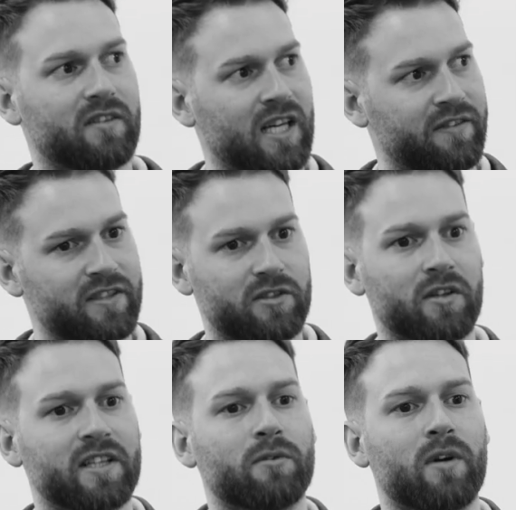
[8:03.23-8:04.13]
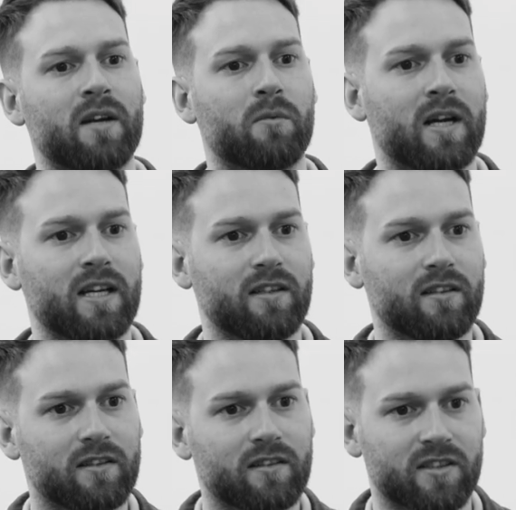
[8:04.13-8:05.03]
If it's done in the right way,
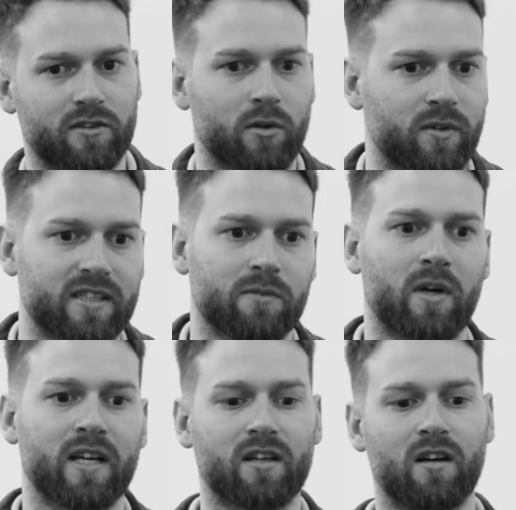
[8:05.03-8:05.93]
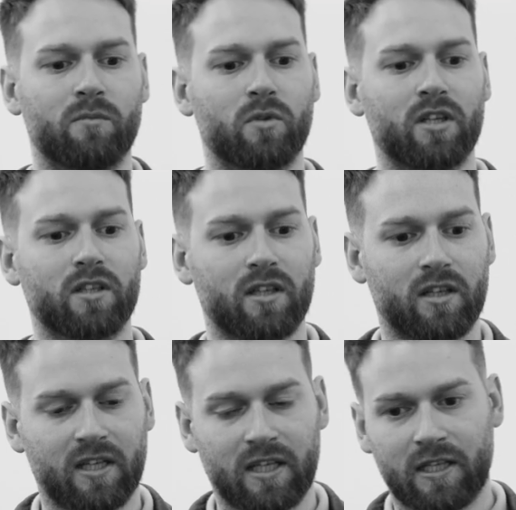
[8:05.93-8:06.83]
there's no reason why it can't work.
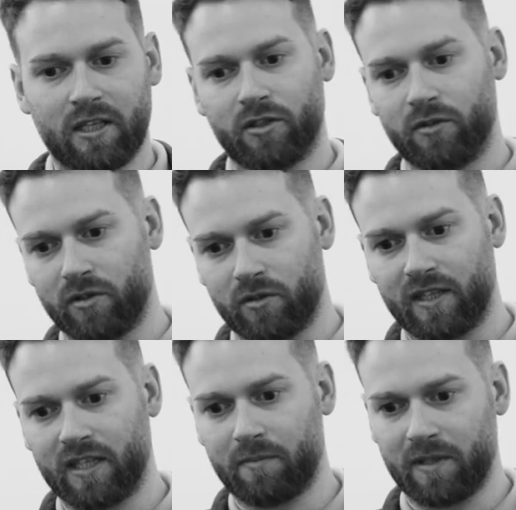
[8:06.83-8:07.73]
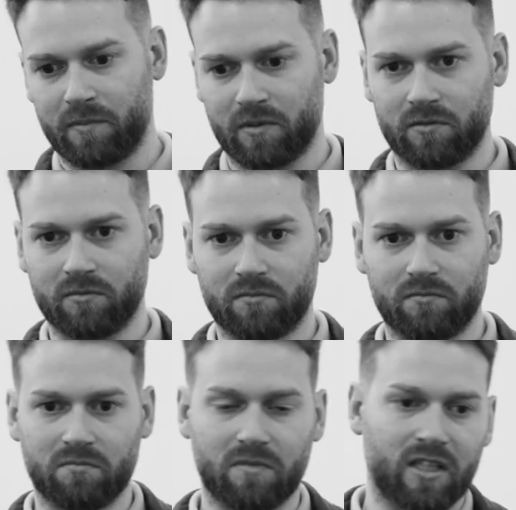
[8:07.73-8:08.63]
You do hear people
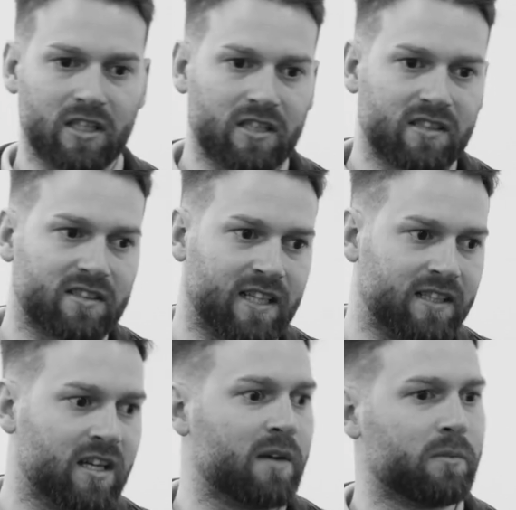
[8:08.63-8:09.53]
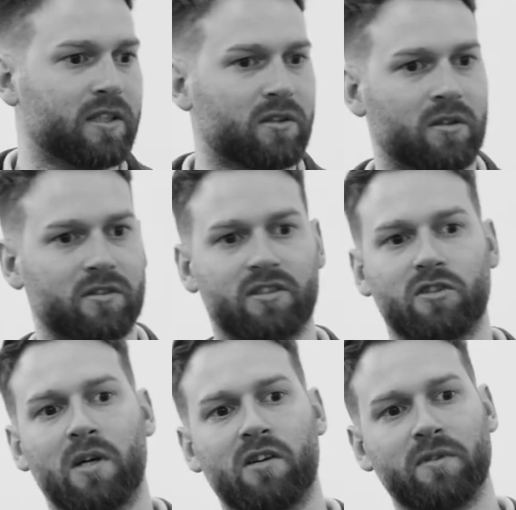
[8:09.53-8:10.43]
say 9-week courses,
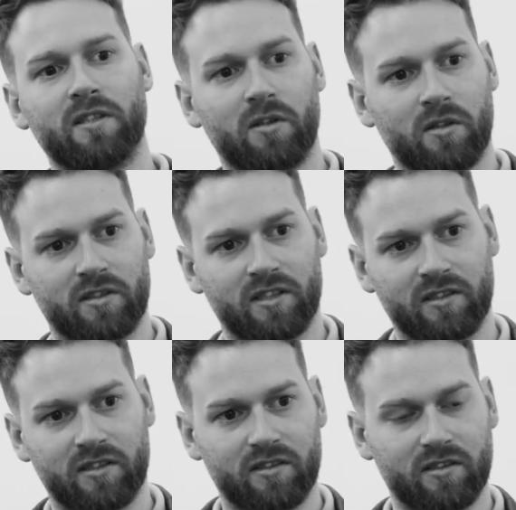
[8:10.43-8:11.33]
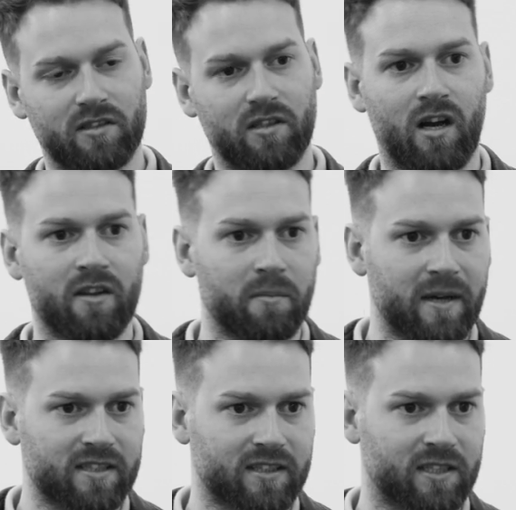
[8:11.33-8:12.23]
12-week courses aren't the
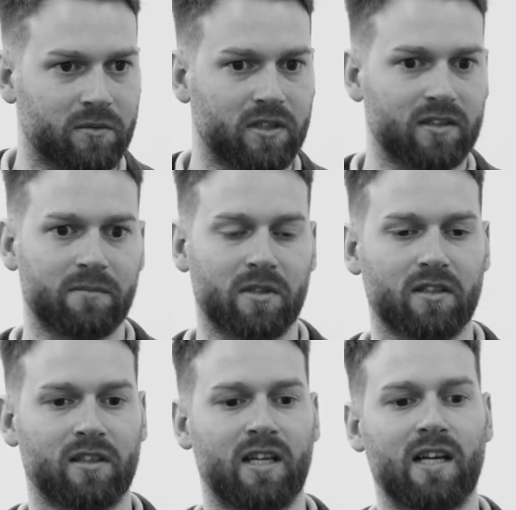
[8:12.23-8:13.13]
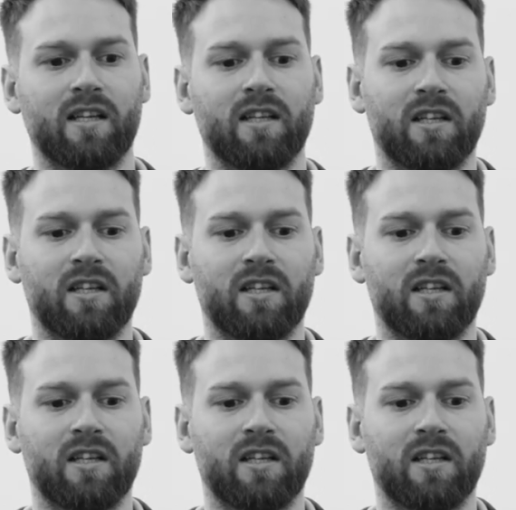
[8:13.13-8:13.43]
best thing in the world, I'm not gonna lie.